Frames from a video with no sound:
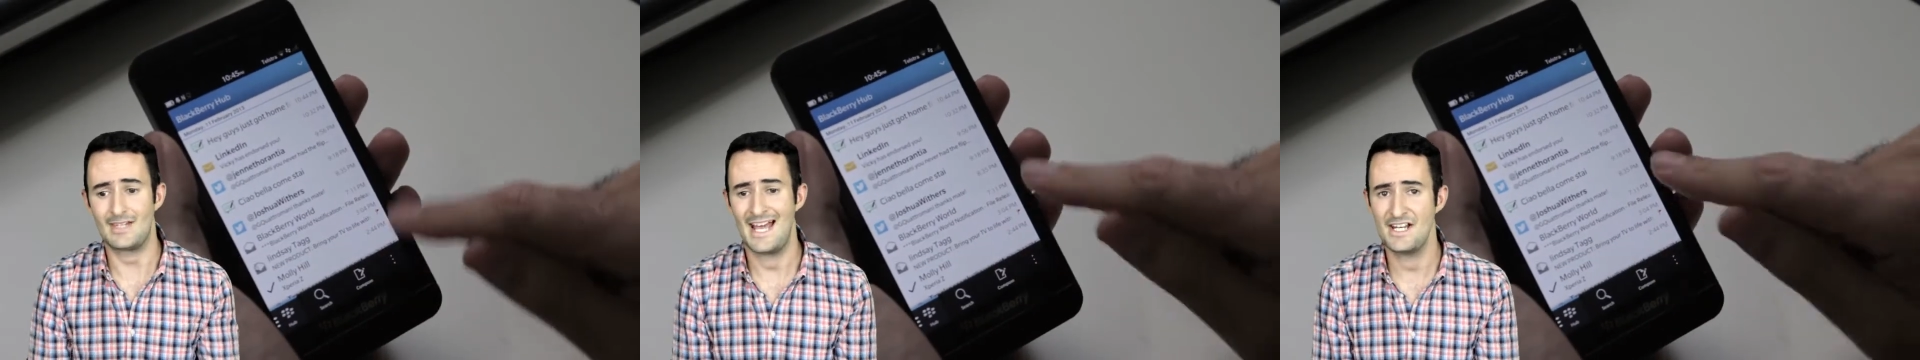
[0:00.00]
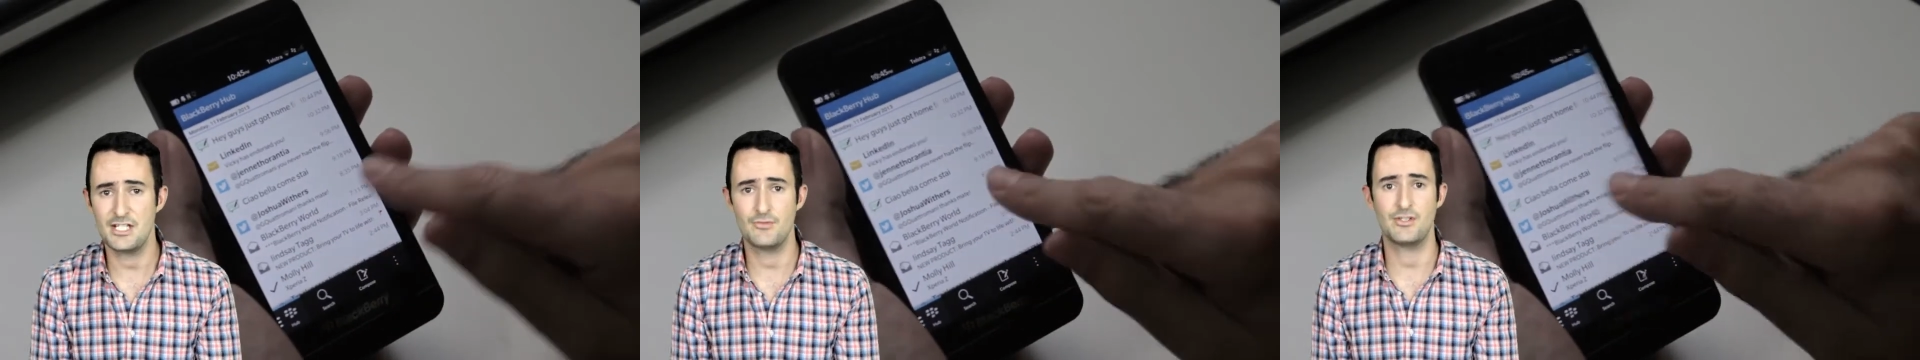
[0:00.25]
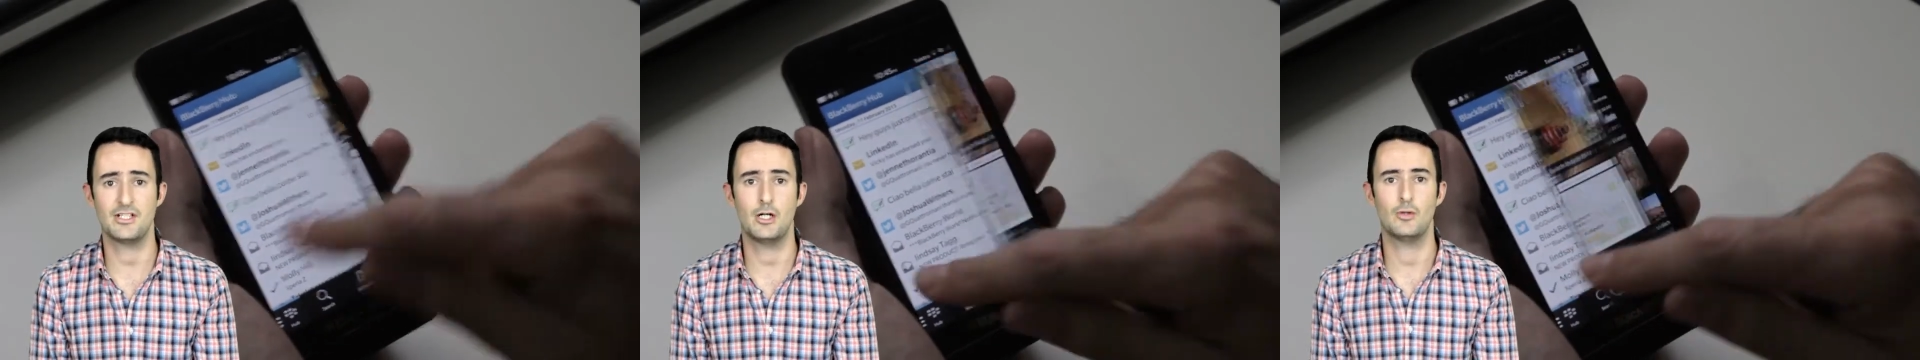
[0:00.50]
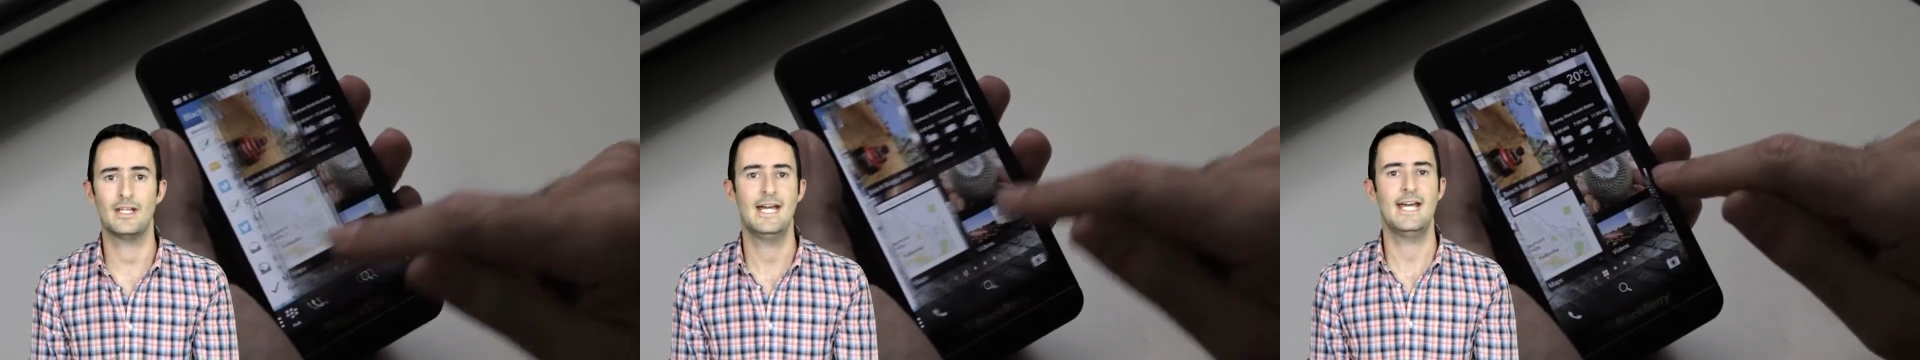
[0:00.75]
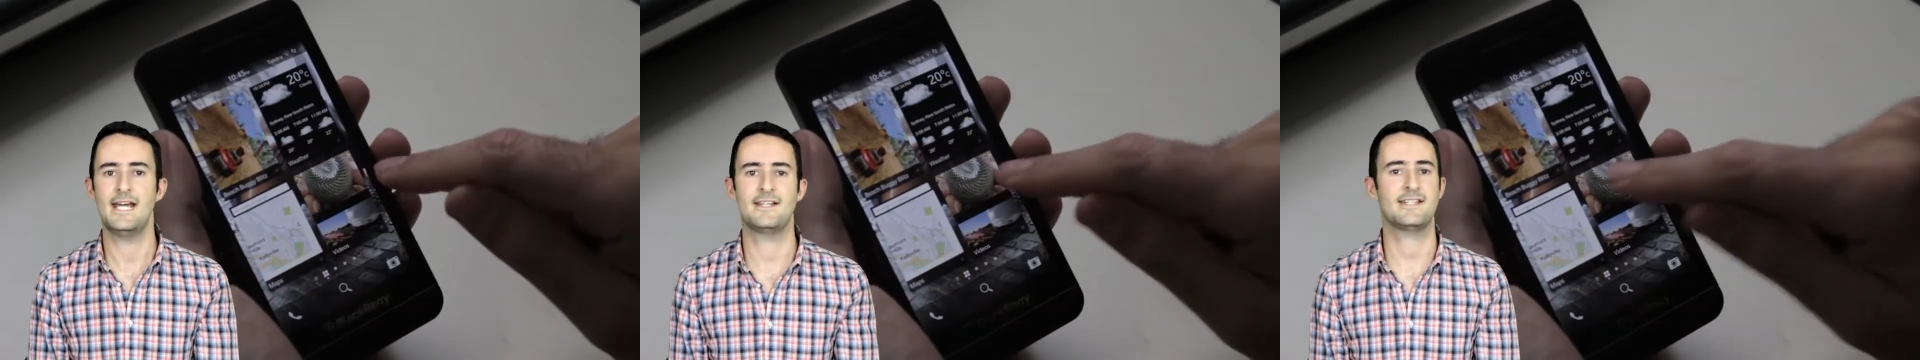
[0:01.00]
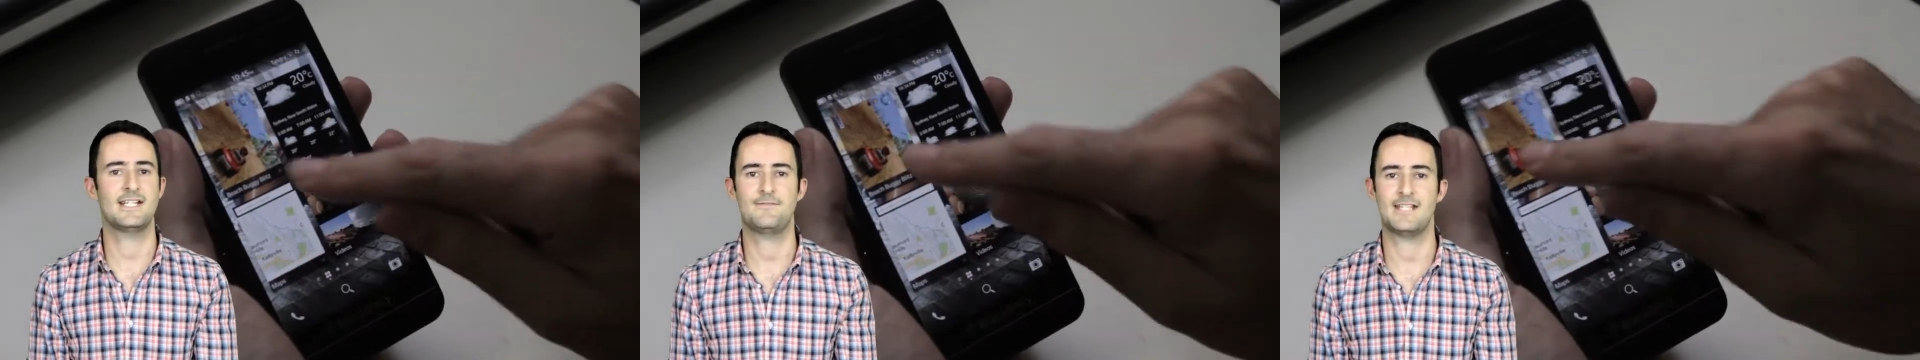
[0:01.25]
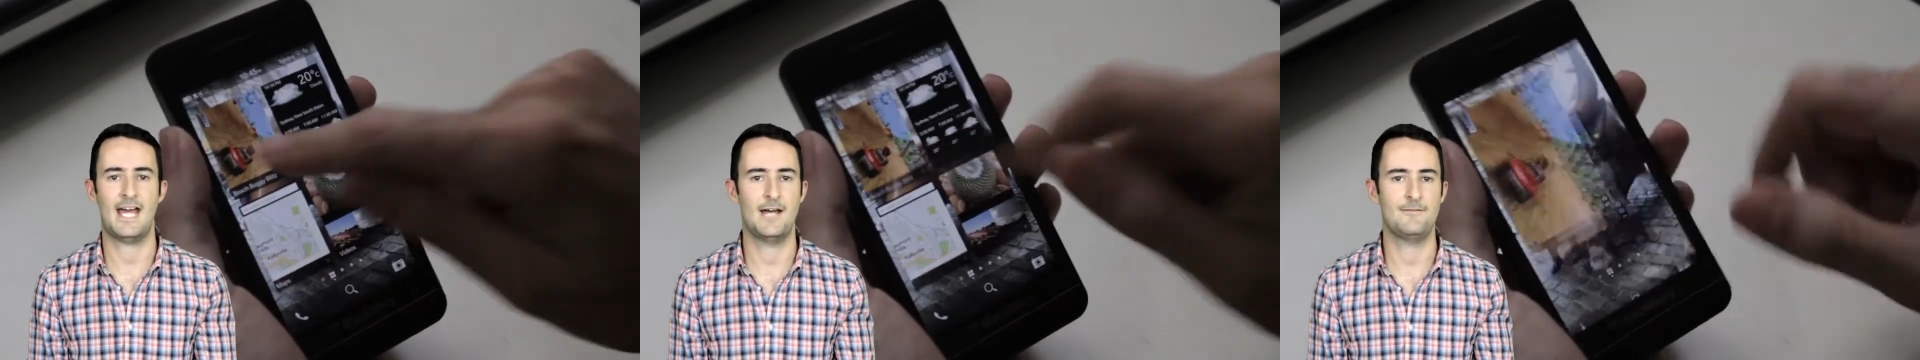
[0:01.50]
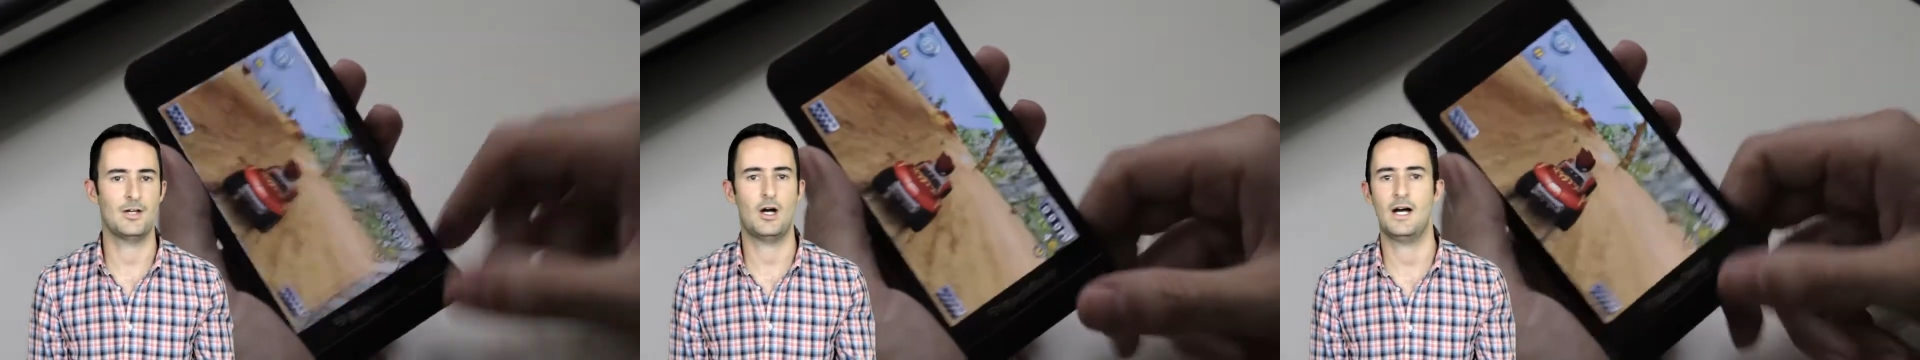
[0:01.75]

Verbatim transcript: And as a result, it doesn't have to have the